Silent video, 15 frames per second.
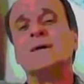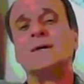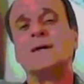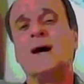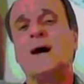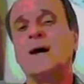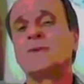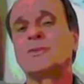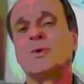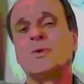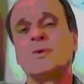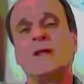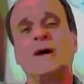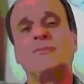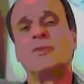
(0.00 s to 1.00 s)
God so
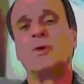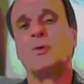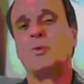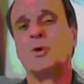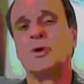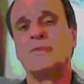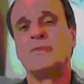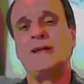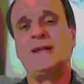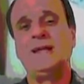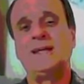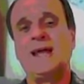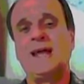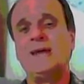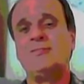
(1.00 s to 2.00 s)
loved the world that
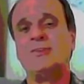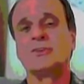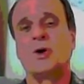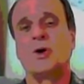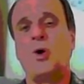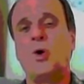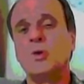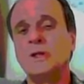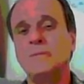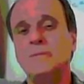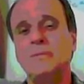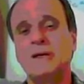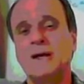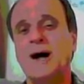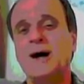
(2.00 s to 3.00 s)
he gave his only
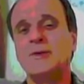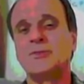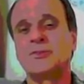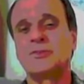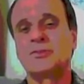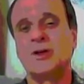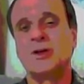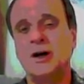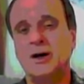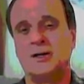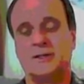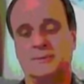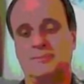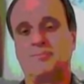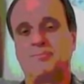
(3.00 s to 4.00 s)
begotten
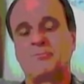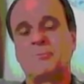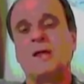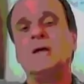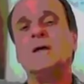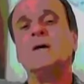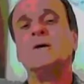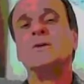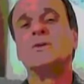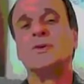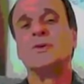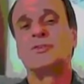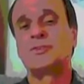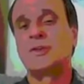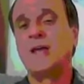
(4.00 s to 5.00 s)
son
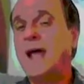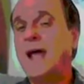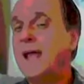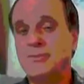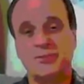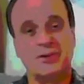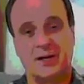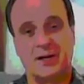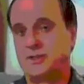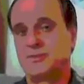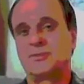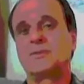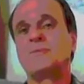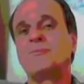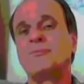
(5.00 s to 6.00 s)
to save
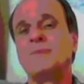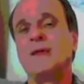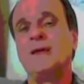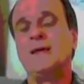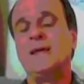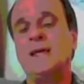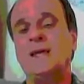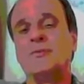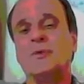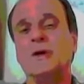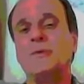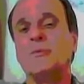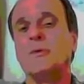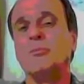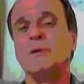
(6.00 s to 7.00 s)
us if
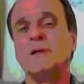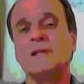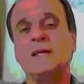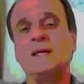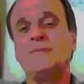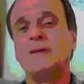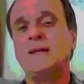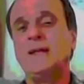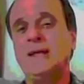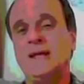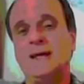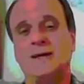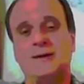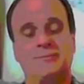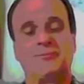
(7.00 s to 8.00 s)
we will believe in
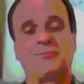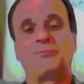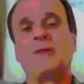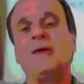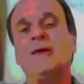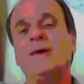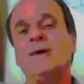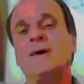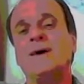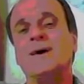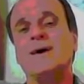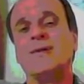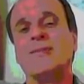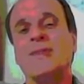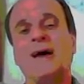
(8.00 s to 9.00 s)
him.
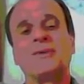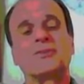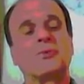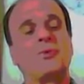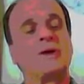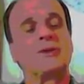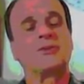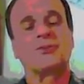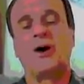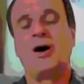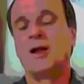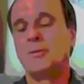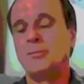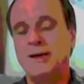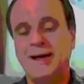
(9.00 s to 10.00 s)
That's what it's
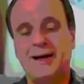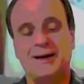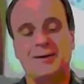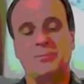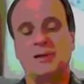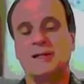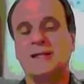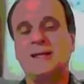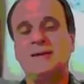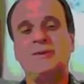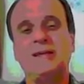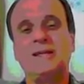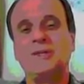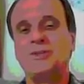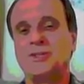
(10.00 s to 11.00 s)
all about,
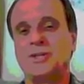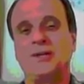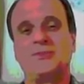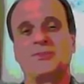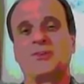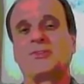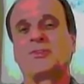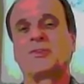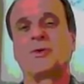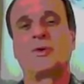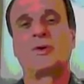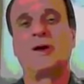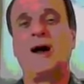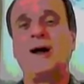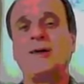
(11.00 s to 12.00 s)
believing in Jesus. So
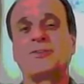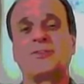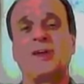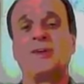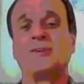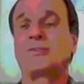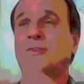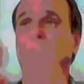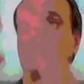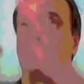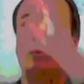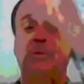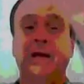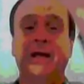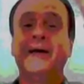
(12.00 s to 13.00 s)
God says,
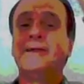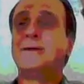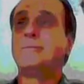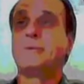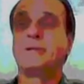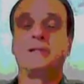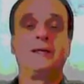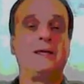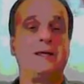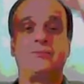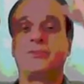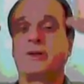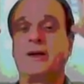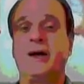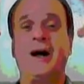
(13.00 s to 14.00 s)
repent and
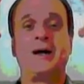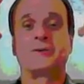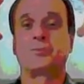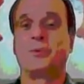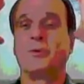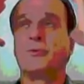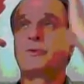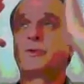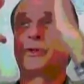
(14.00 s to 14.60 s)
believe the gospel.